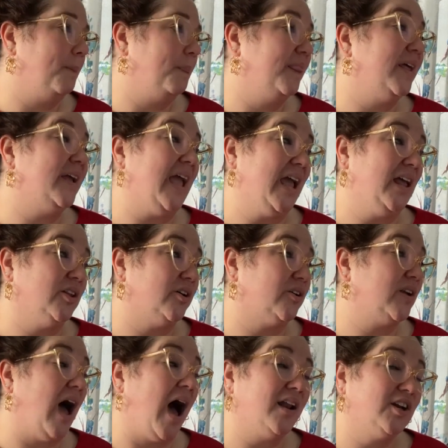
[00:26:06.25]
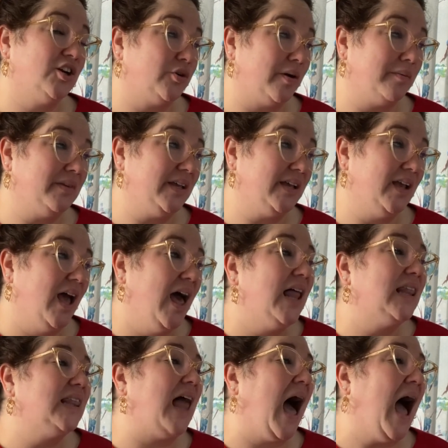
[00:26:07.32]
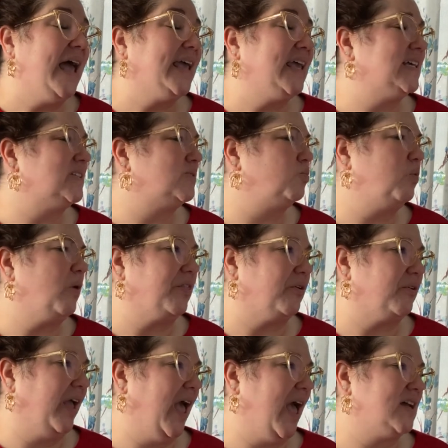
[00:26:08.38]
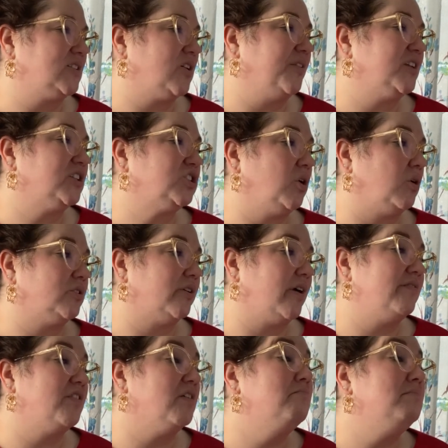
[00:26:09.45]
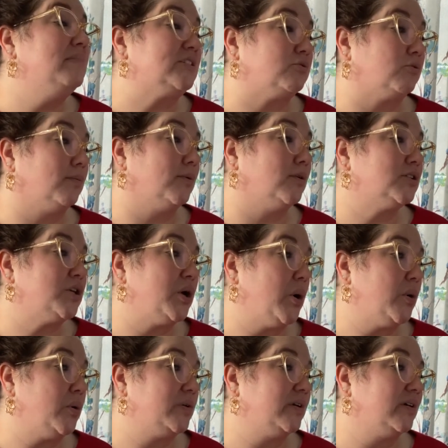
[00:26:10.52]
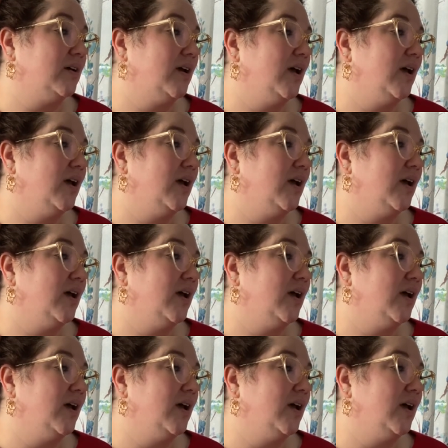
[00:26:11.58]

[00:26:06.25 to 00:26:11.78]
The gaoler nodded grimly, laying his withered hand on the shoulder of the miserable toad.